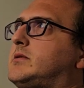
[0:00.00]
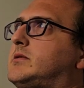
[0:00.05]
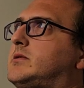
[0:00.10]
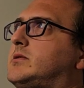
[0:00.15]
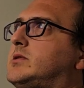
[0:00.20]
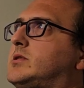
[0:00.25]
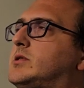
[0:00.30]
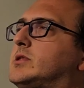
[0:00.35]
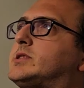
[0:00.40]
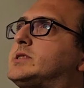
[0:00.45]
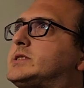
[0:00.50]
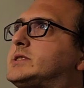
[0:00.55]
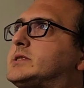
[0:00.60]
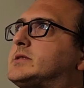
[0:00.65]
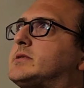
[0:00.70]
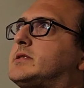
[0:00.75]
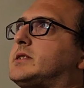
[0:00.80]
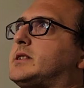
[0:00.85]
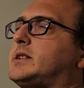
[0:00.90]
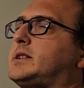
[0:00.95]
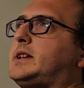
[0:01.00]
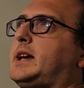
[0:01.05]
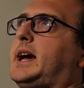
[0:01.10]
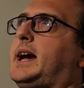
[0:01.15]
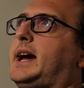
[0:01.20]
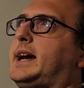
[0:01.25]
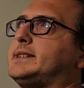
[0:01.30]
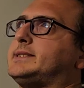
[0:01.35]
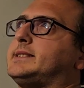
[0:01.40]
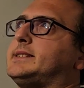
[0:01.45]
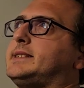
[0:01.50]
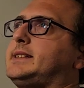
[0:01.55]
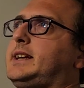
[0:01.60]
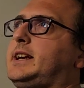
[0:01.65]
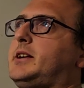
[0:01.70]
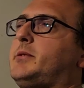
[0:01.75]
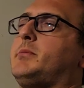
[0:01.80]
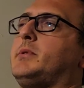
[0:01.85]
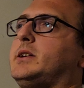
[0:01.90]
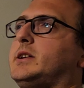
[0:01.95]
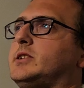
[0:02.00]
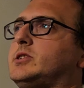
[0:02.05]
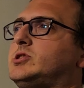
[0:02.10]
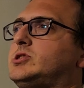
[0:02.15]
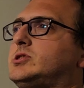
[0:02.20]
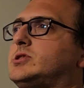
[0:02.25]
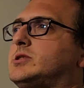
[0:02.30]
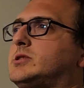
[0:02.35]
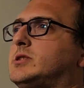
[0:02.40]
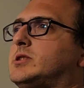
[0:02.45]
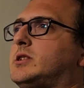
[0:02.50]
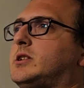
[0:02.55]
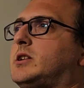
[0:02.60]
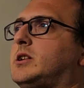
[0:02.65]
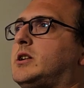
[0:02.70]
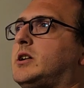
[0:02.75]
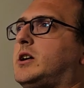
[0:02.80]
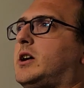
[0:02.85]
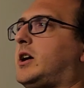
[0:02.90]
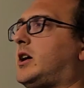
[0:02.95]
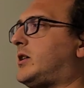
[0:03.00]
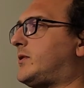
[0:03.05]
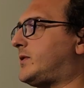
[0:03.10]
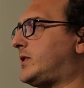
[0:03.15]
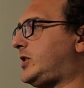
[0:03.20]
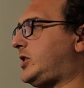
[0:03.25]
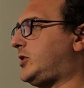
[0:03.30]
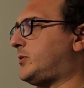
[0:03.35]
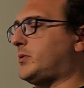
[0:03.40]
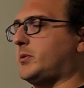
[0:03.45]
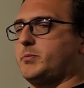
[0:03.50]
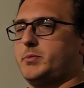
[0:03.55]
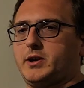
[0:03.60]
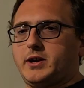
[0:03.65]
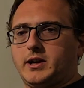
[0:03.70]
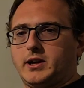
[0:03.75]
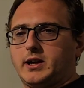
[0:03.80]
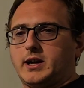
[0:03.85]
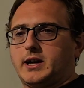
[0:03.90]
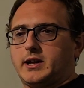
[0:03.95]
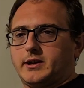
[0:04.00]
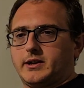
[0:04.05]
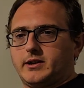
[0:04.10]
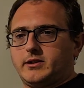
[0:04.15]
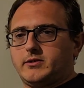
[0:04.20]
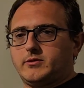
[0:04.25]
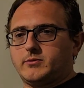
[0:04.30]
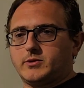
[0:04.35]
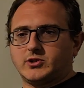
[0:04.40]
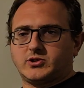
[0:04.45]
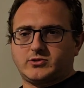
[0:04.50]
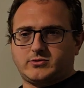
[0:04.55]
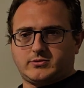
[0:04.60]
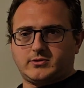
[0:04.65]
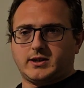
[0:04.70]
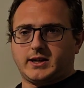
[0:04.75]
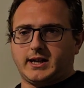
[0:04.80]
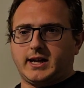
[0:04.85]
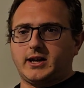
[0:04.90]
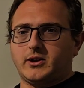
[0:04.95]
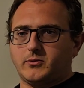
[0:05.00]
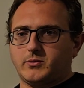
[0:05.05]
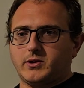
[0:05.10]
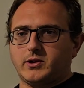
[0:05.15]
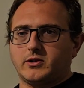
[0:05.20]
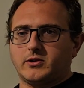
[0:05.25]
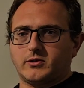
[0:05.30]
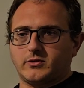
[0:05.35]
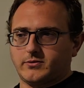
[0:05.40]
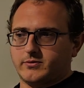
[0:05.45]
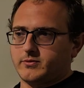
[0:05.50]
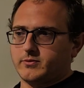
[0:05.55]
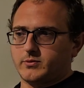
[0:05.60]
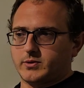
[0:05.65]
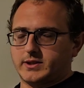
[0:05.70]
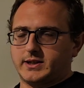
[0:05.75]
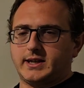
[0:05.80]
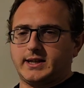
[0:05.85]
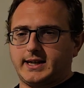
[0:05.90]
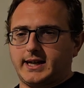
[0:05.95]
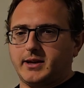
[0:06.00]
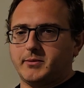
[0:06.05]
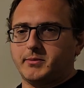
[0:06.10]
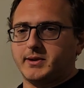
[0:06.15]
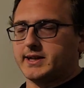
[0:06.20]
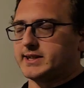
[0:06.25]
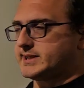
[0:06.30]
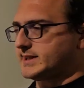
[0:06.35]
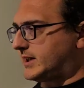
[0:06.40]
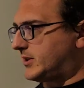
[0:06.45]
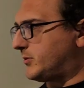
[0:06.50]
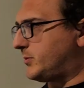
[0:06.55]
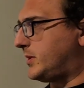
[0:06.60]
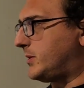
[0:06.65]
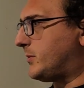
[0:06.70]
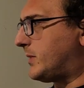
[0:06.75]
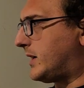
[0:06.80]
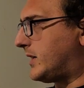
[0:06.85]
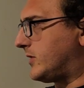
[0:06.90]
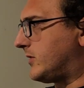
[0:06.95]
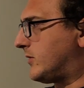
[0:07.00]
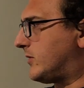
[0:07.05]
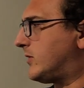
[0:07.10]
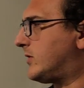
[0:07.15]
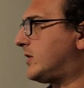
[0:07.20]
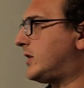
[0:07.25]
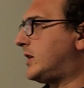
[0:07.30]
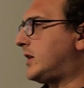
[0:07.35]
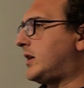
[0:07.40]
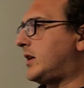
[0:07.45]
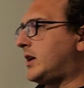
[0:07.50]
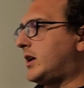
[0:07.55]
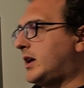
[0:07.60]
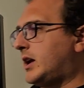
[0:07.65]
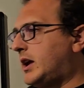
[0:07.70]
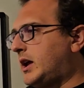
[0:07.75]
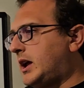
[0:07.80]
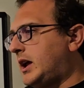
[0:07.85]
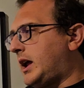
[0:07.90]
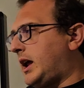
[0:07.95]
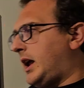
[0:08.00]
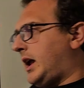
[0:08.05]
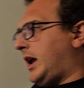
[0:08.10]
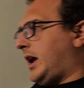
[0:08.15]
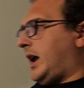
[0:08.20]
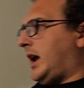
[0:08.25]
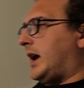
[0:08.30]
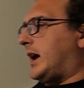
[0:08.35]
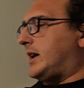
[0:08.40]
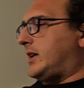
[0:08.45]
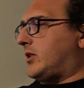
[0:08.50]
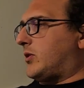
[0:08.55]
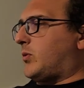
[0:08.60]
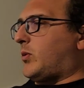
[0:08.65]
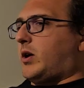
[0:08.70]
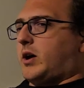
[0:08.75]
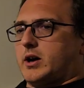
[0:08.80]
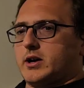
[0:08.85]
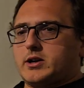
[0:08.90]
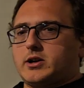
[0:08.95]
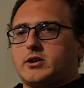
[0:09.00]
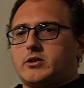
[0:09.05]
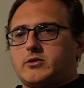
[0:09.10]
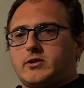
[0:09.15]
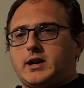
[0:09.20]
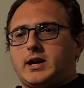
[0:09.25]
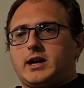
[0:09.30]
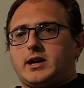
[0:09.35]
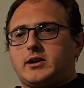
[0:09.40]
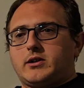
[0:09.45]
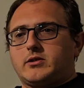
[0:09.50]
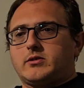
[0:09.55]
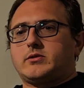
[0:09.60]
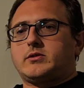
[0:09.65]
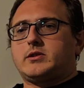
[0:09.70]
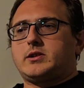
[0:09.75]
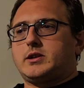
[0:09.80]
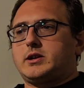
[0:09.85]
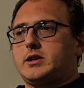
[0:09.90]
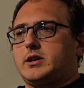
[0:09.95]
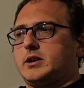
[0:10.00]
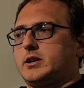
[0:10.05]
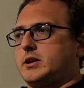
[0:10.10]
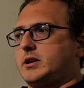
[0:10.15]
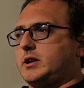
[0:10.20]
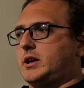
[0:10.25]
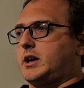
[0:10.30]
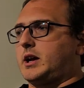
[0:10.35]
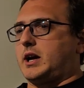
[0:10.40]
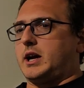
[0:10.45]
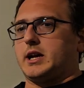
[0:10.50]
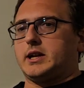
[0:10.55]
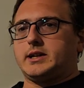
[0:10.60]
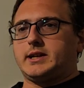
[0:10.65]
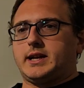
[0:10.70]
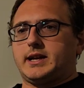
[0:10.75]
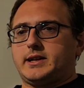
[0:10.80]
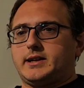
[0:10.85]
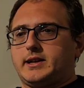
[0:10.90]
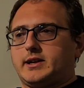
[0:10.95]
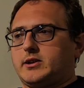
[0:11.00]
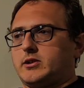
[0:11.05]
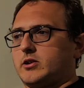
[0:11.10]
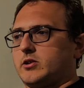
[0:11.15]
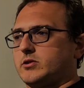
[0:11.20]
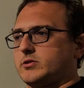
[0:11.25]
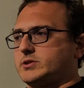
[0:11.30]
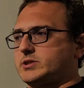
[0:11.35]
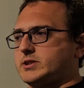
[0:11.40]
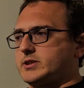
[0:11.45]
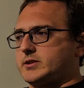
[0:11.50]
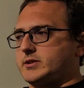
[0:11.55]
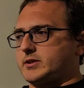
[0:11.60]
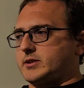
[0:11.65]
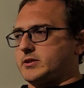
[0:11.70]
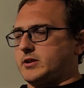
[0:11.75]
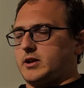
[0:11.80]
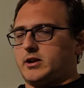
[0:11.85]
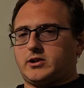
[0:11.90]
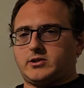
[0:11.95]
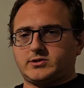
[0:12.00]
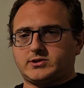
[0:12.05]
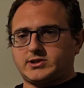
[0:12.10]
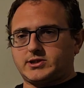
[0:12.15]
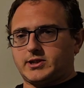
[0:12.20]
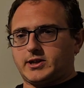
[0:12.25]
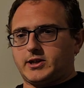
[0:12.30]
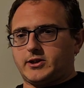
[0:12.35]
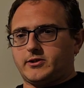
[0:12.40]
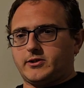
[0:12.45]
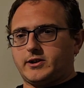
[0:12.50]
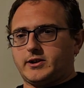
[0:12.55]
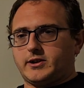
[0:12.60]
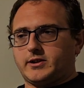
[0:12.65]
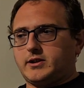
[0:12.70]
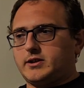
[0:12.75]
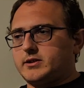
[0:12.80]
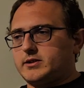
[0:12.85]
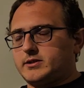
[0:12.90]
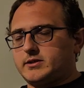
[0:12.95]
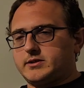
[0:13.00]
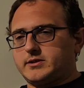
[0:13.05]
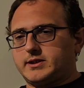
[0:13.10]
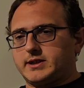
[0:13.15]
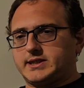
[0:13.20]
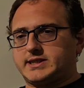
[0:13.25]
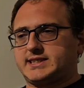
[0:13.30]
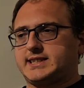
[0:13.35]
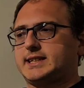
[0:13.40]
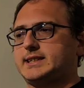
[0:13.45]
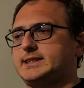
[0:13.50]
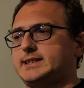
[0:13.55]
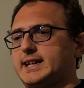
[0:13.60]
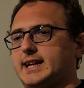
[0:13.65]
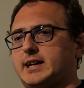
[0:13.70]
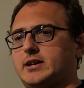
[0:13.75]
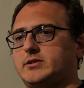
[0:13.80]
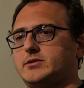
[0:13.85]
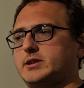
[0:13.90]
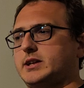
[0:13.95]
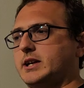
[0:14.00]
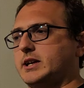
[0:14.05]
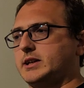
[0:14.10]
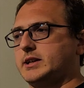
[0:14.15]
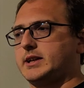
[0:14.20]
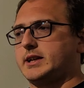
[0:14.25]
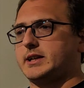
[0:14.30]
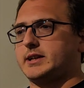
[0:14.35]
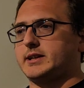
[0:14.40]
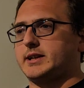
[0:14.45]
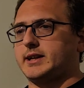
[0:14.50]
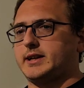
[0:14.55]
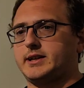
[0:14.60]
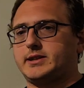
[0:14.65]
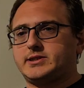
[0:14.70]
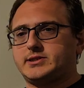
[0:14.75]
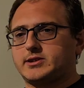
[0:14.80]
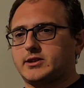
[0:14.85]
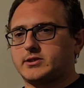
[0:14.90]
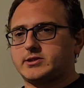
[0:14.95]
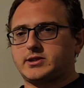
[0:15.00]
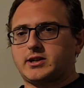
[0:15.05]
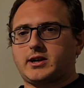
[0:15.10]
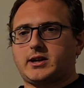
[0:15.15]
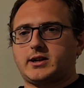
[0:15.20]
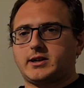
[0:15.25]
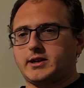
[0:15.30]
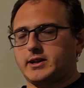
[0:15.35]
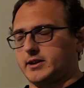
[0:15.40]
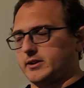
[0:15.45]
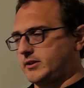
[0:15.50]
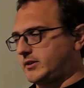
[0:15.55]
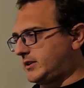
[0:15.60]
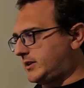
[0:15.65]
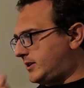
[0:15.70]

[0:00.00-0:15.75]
that has an image of a human being on it, which again we know what that name is. That would be Emmanuel. And they're walking around, and then they go to their altar area, they sit down, and then they start talking.